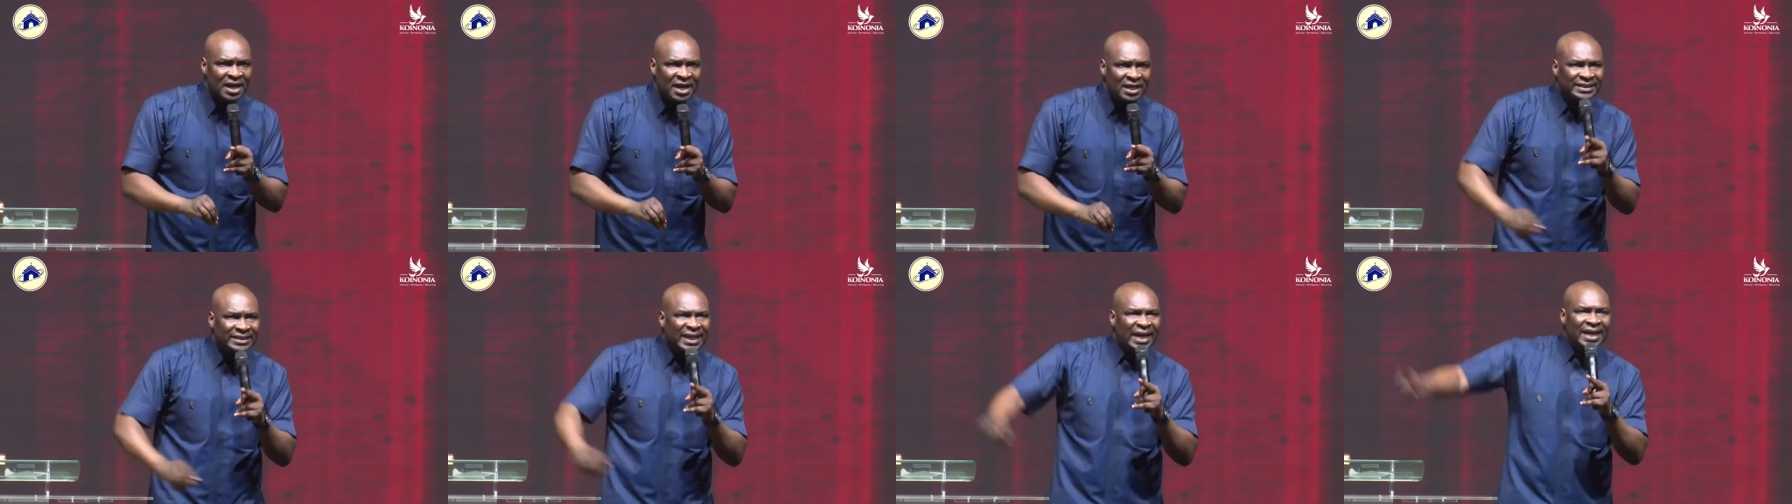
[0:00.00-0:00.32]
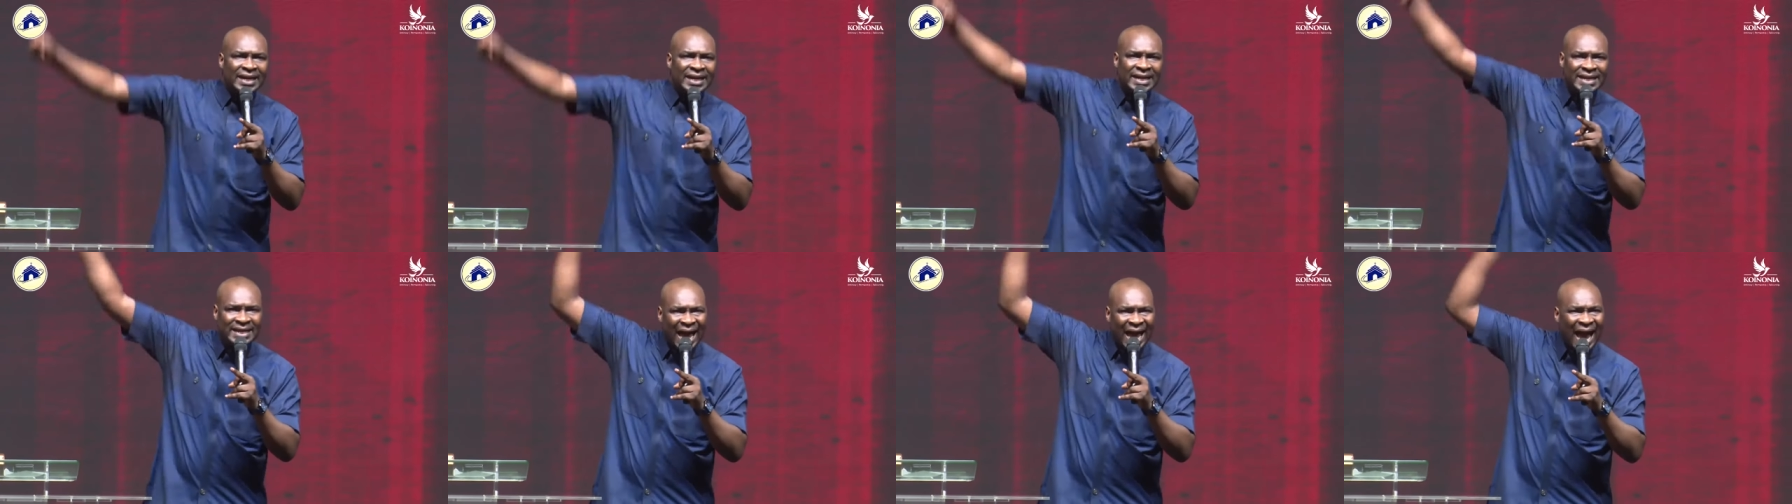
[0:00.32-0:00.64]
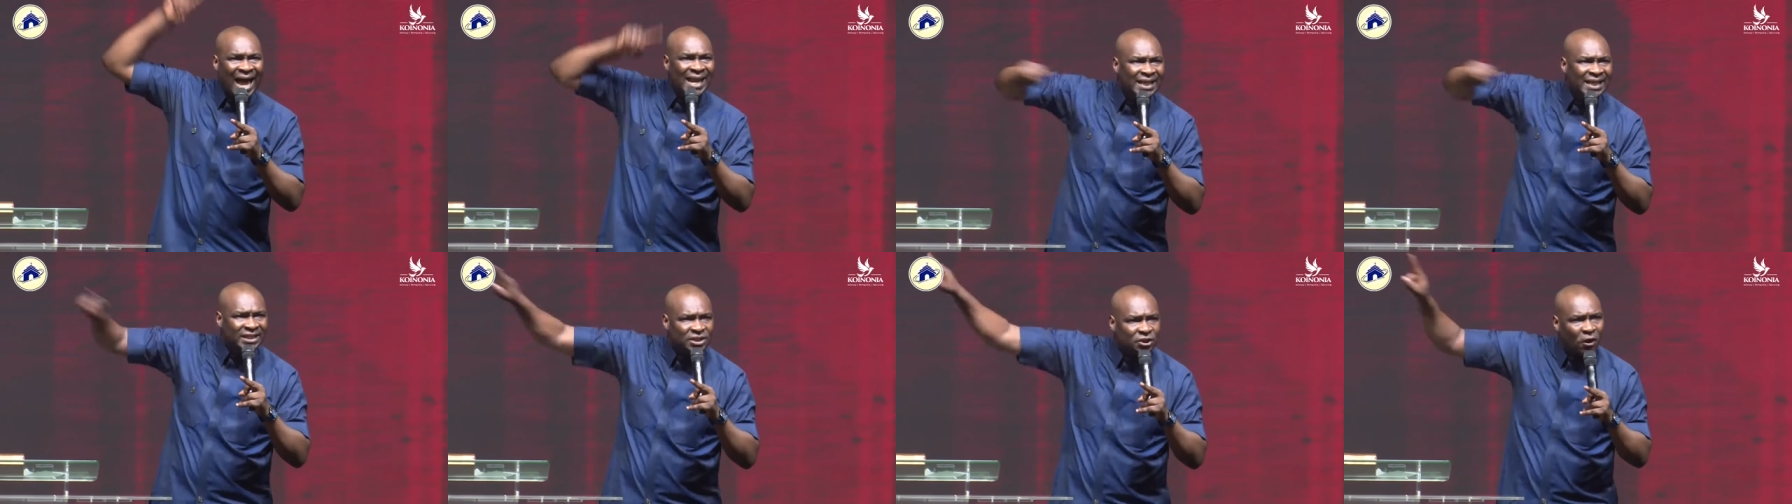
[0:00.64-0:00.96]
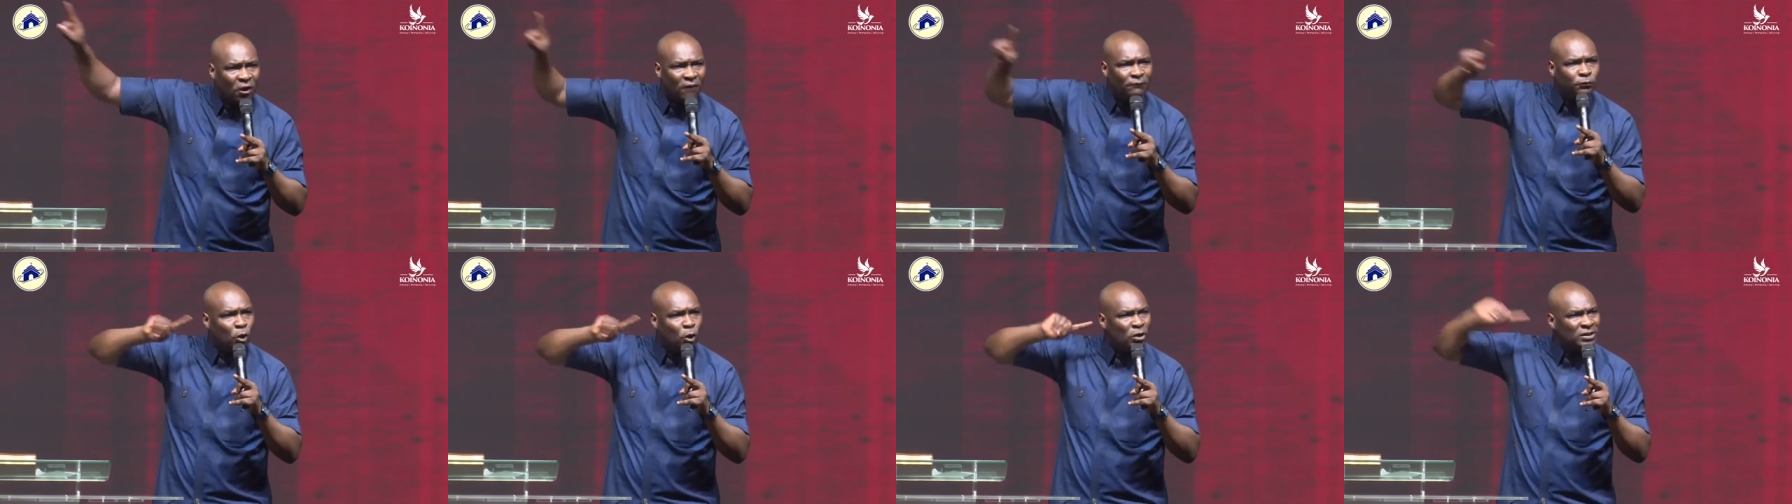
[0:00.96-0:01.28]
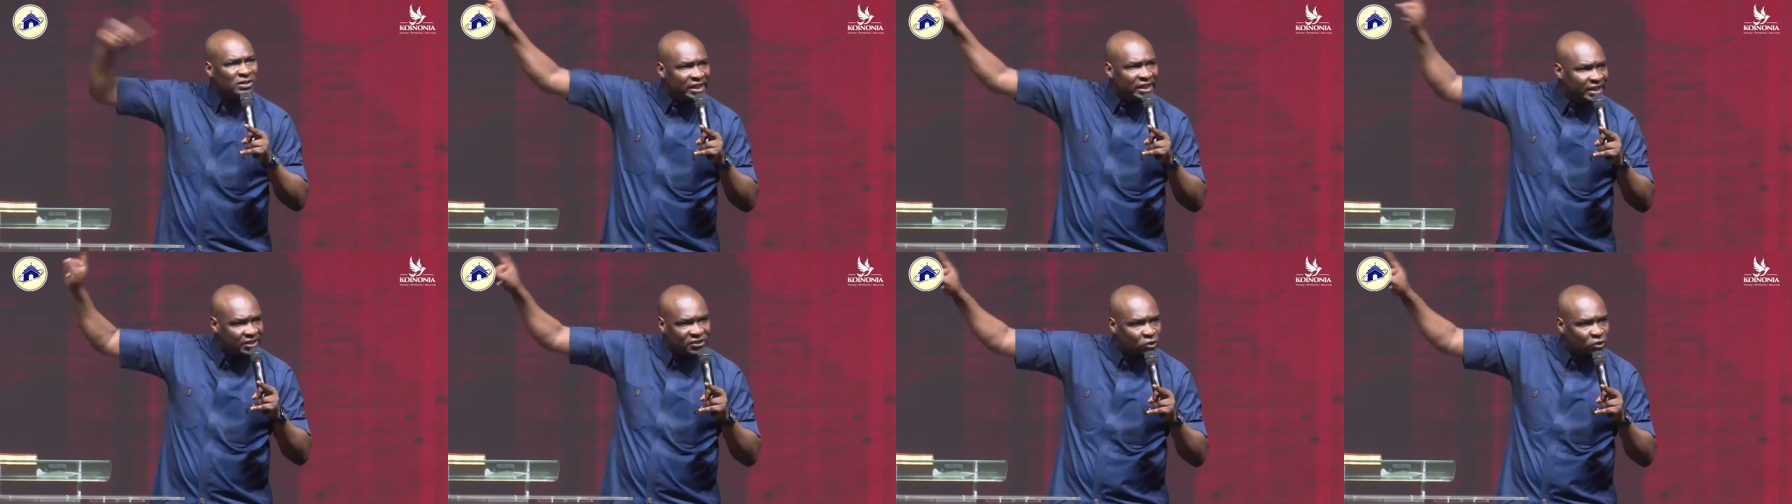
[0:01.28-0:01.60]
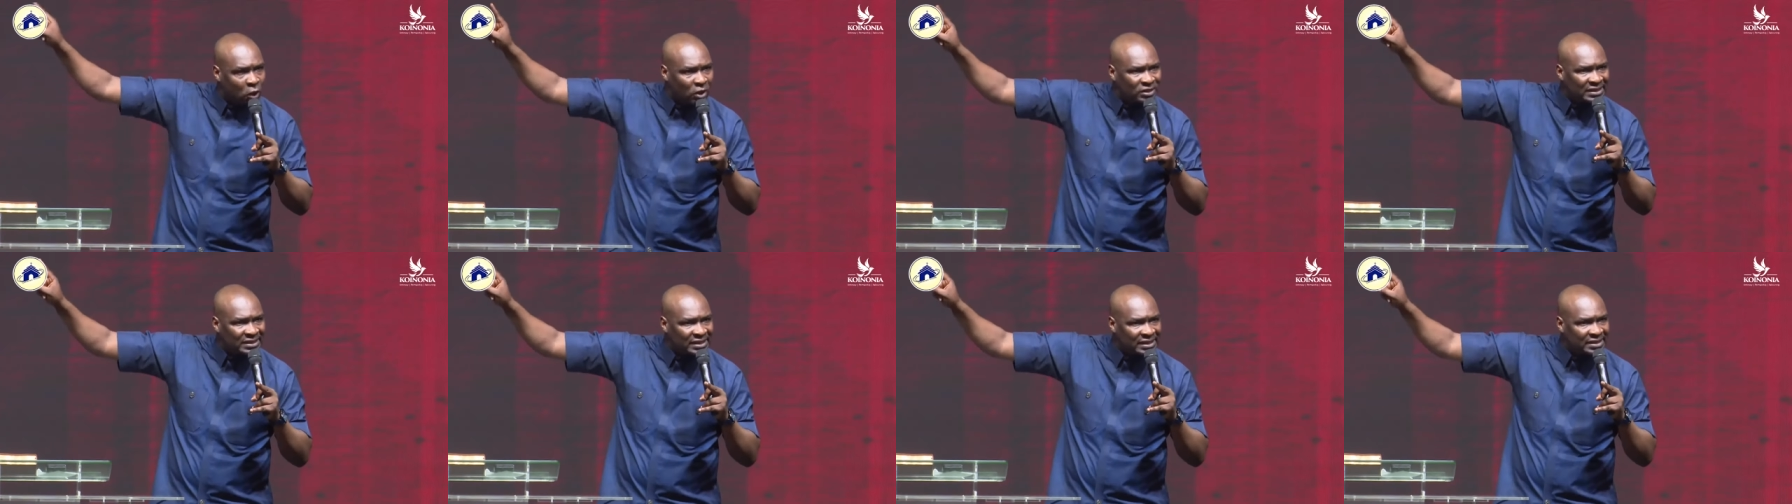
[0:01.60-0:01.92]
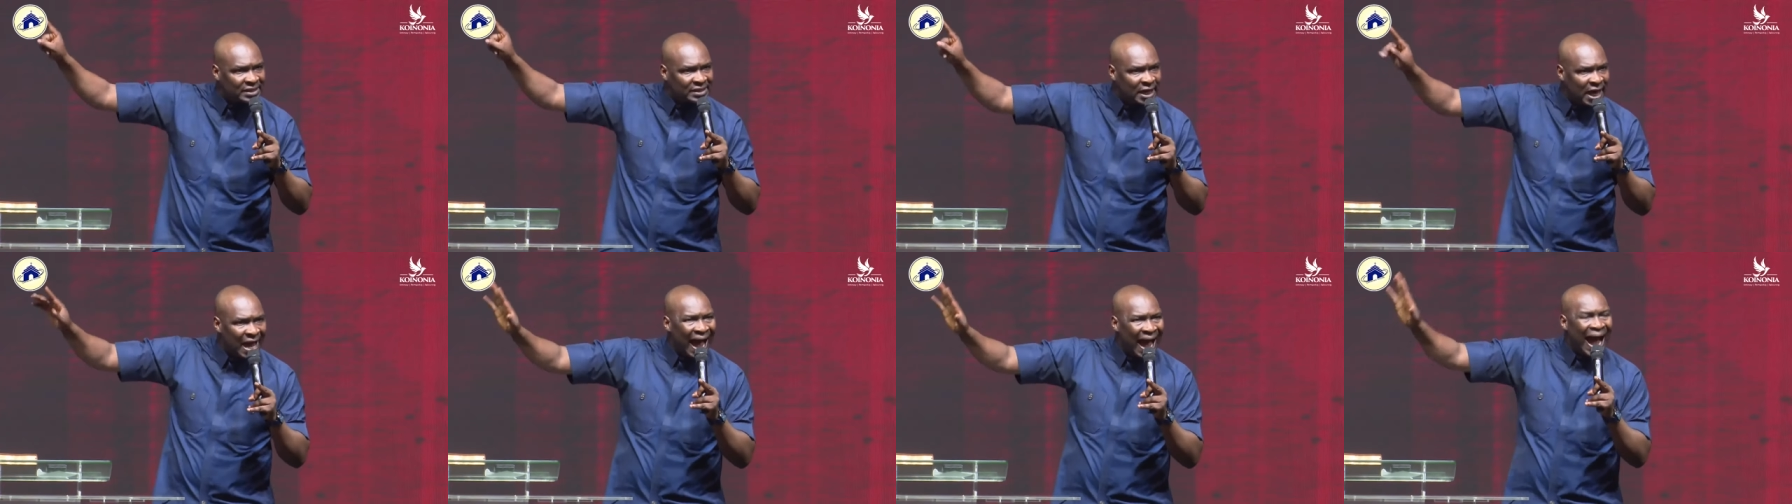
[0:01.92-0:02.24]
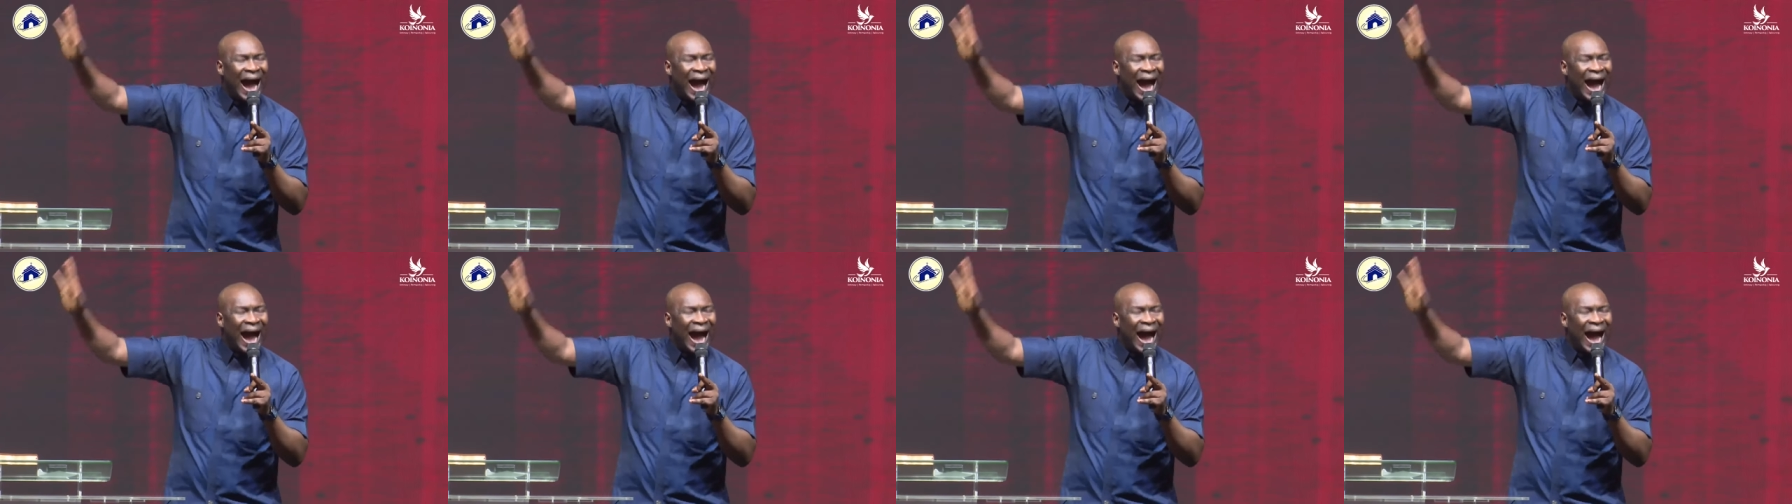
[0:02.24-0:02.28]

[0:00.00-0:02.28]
the reality of those resources